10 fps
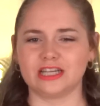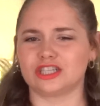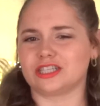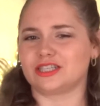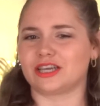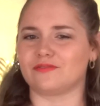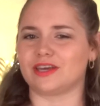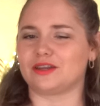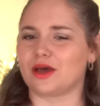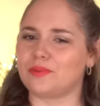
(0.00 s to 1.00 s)
just to give
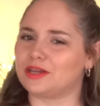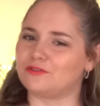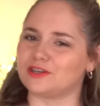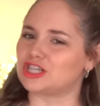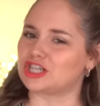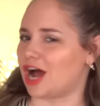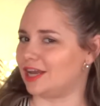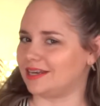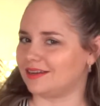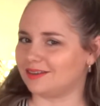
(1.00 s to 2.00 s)
it a bit of a
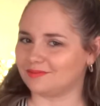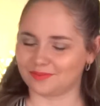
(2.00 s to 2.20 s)
shine.